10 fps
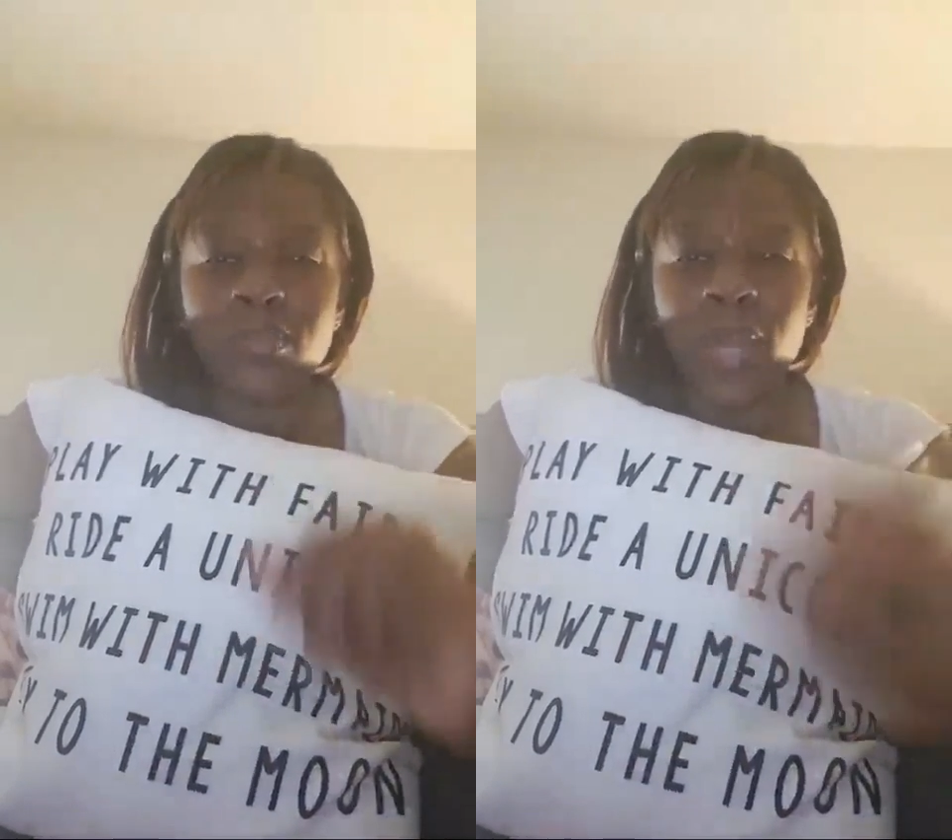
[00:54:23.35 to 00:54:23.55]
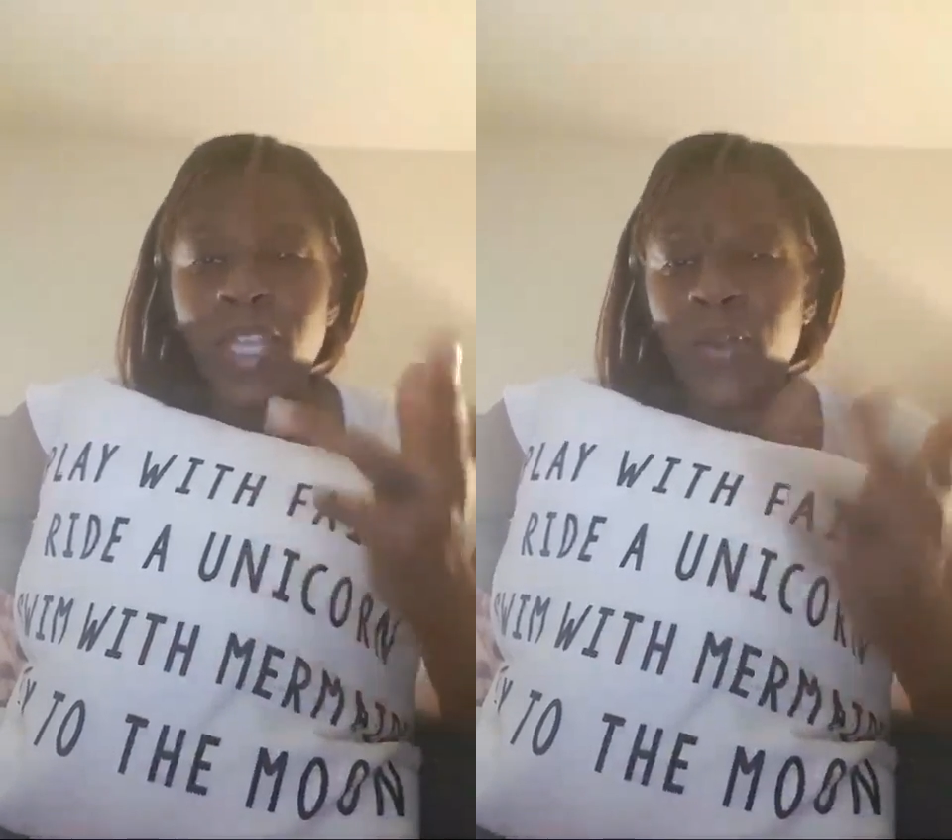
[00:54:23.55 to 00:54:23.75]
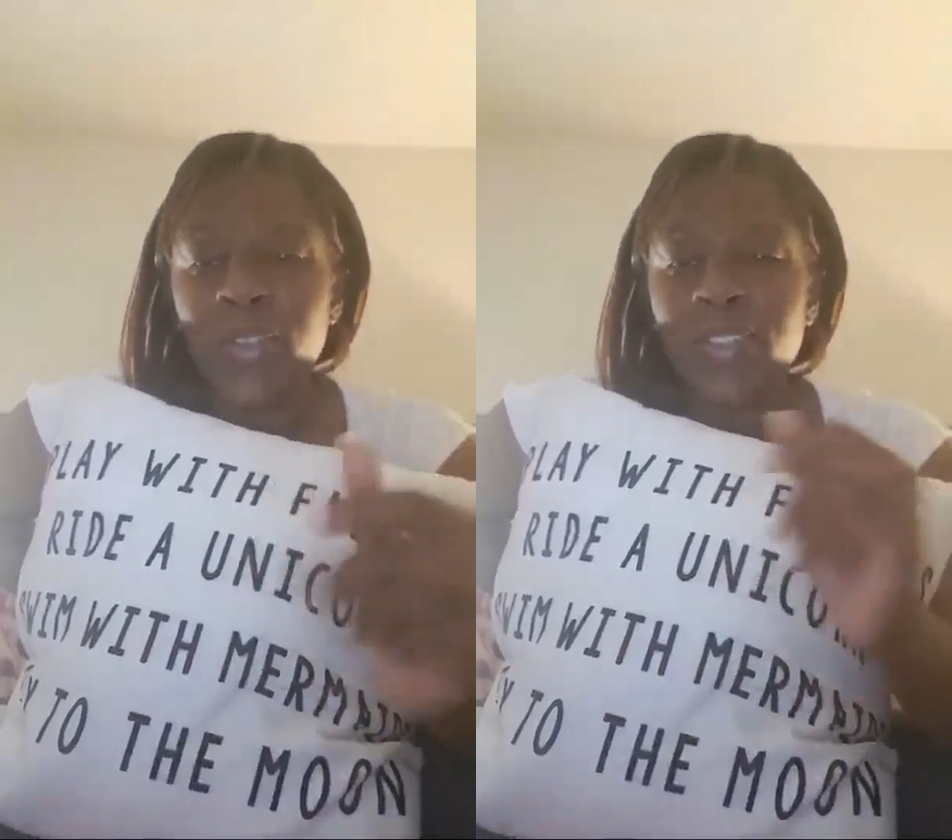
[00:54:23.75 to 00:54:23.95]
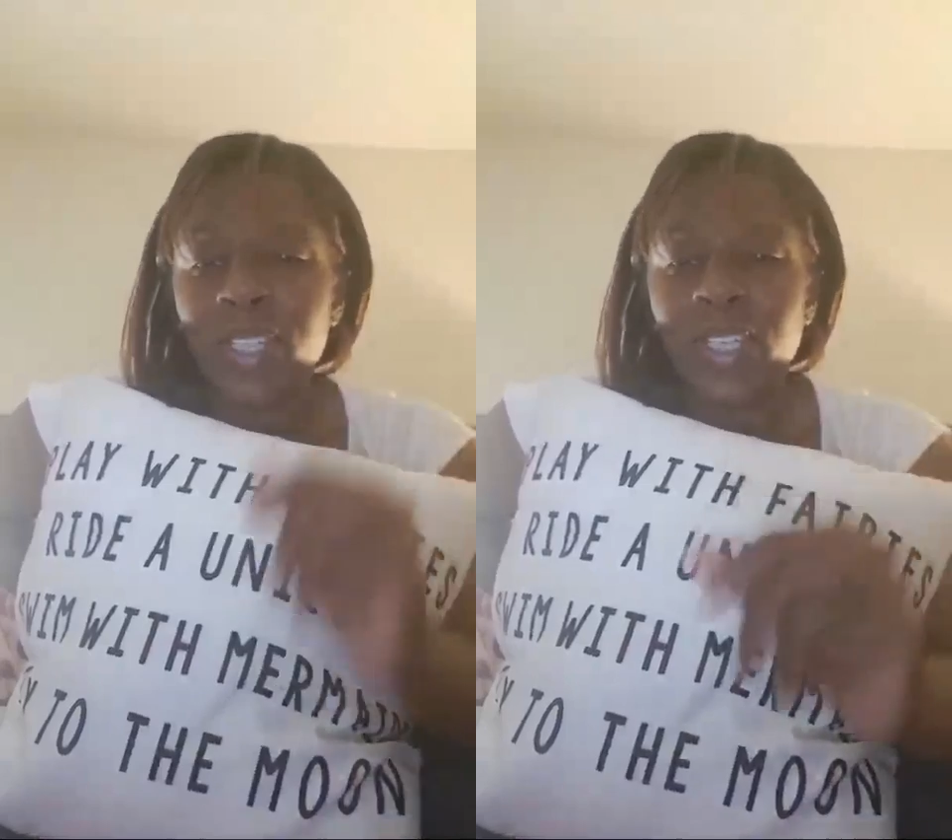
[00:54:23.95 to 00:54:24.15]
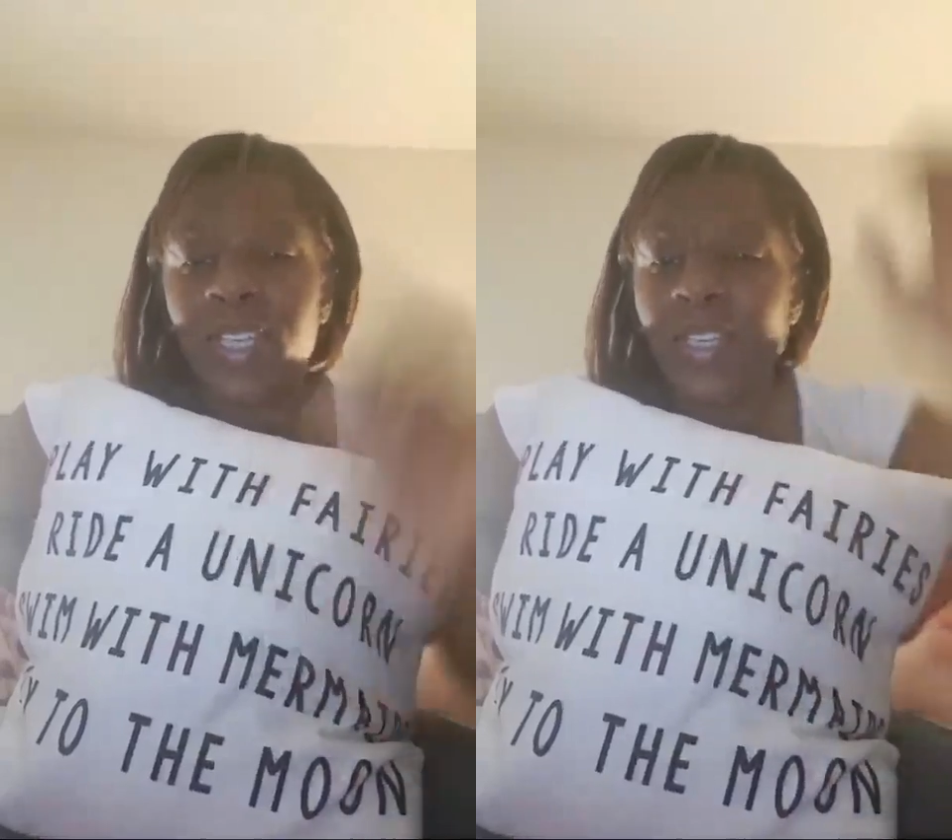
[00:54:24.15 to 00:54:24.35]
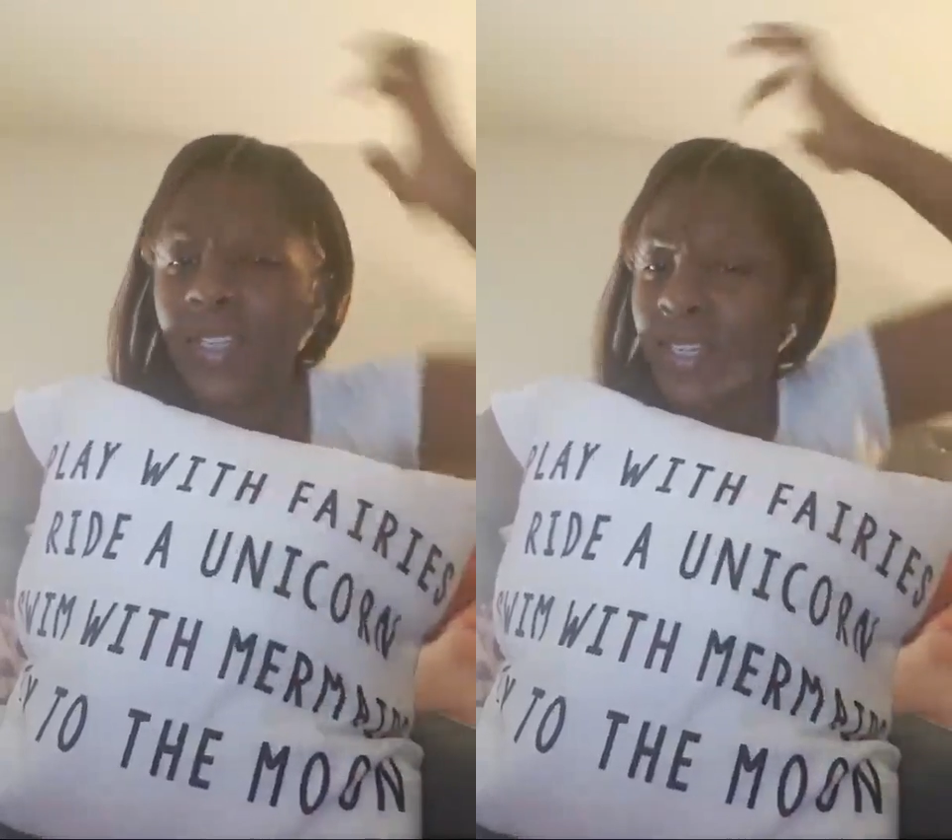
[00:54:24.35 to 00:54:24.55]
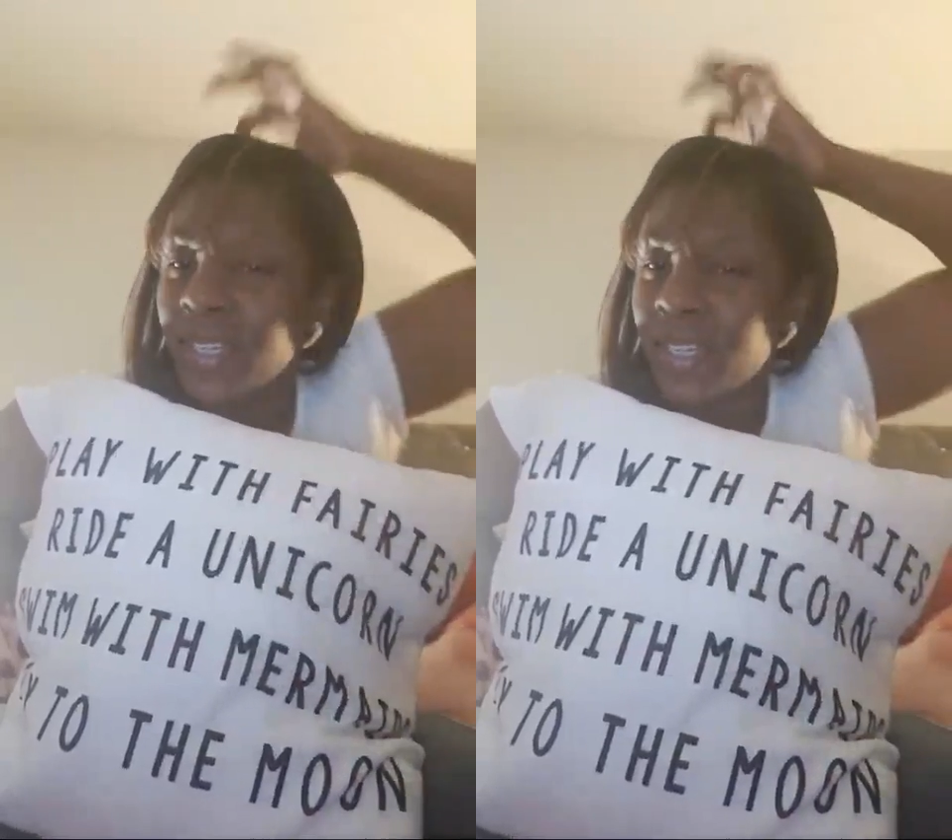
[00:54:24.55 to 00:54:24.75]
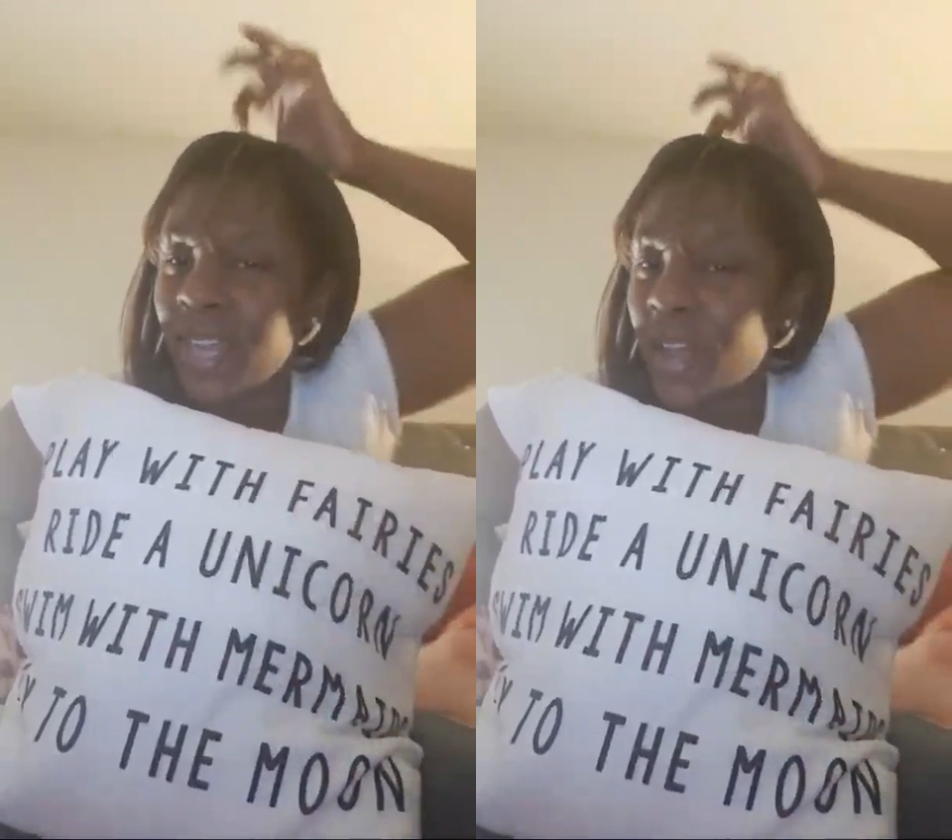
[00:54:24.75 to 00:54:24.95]
Make you a CD.
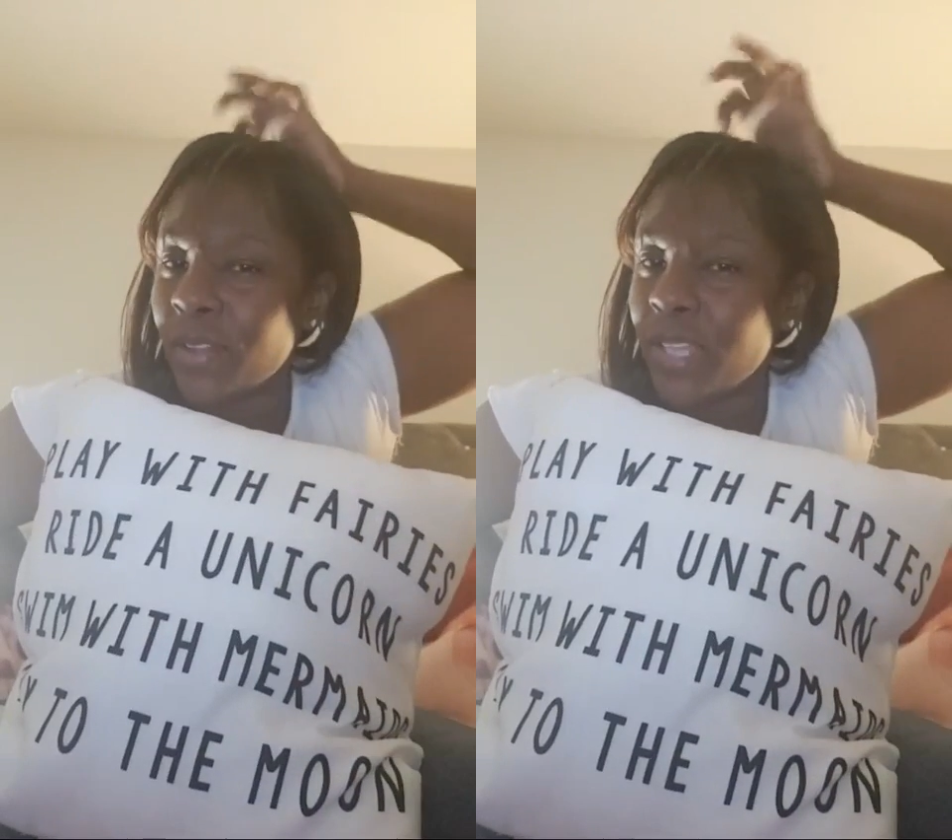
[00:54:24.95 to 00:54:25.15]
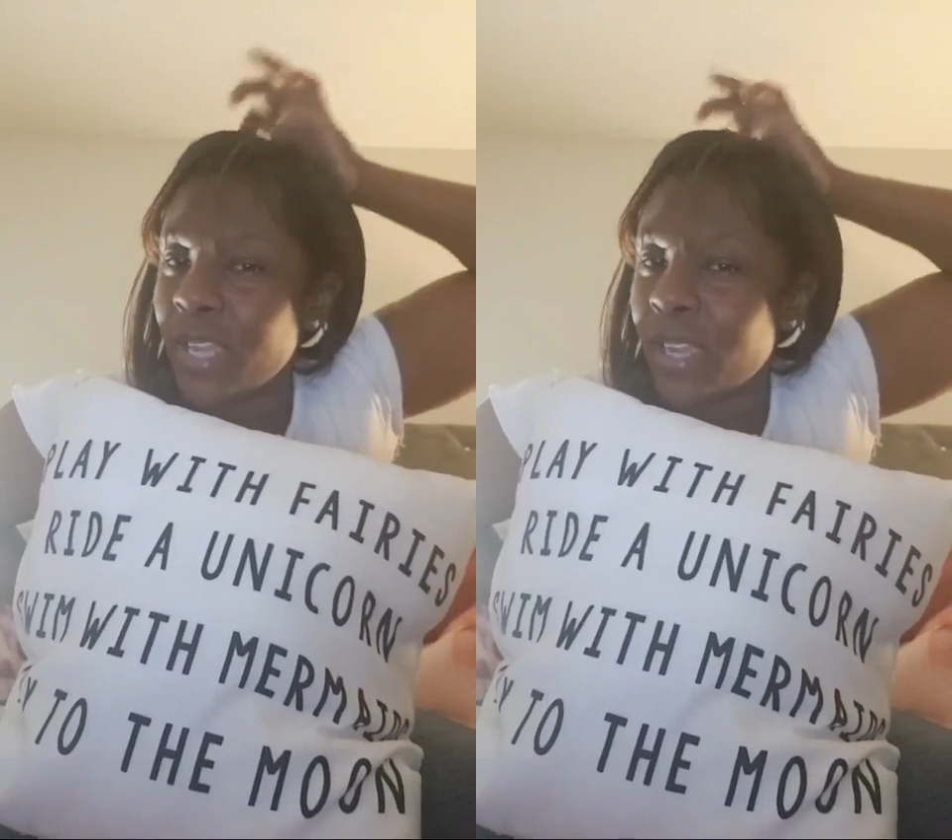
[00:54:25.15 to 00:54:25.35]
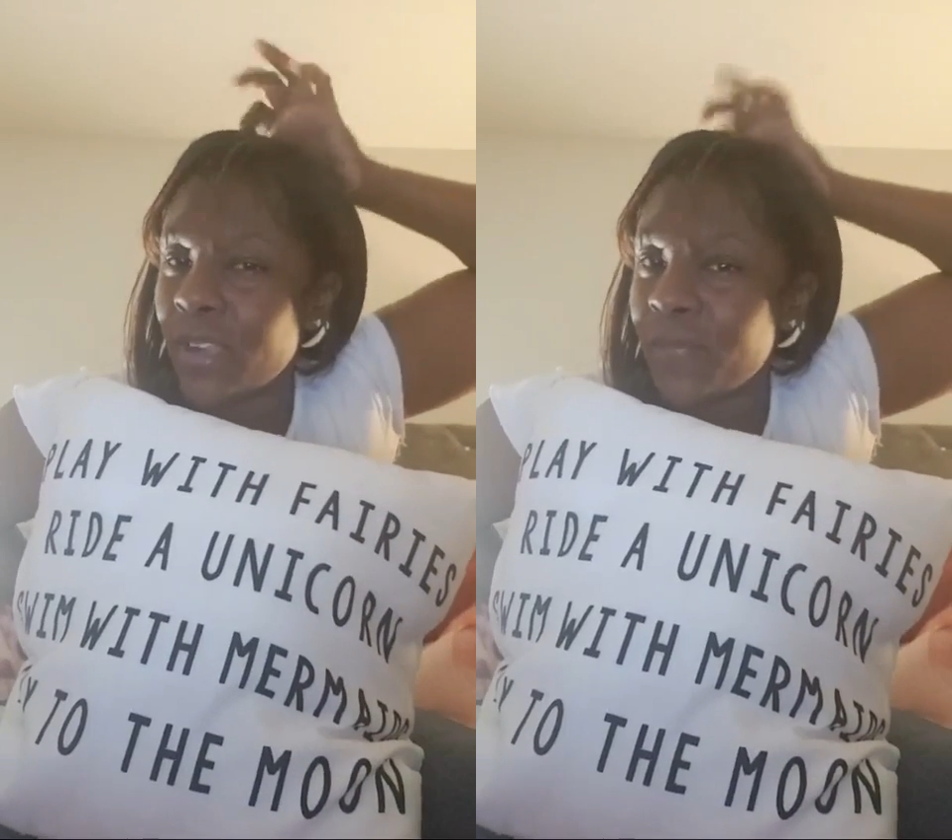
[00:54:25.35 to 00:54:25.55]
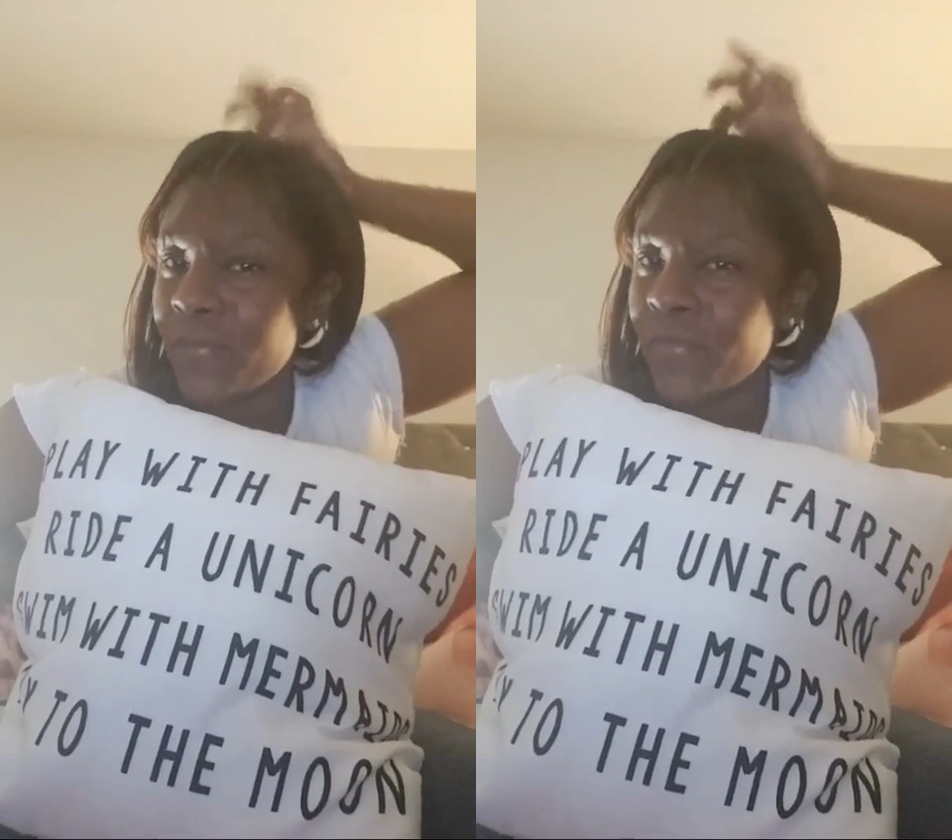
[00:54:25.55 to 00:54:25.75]
Get out there.